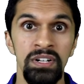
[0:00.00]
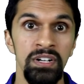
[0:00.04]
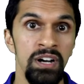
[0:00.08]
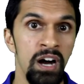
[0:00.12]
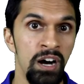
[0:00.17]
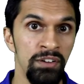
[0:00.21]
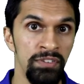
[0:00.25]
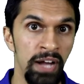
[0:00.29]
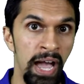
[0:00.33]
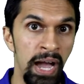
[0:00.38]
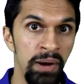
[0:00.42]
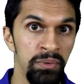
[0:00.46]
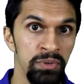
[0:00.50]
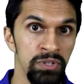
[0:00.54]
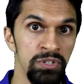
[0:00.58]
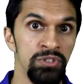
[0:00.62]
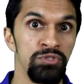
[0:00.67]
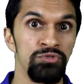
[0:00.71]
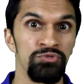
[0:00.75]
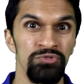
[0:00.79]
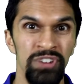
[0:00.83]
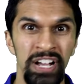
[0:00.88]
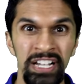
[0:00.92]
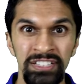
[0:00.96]
of our
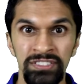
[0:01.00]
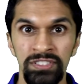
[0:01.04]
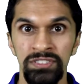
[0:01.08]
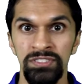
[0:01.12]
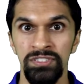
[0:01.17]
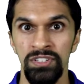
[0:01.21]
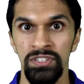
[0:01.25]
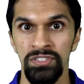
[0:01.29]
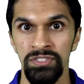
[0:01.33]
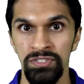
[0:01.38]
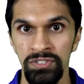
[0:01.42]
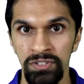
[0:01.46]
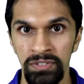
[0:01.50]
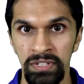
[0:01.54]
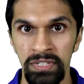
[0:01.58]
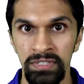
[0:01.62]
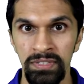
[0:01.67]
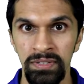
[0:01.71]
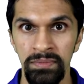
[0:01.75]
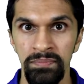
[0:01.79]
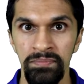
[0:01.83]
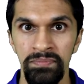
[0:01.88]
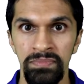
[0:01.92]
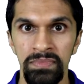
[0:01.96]
Randles circuit.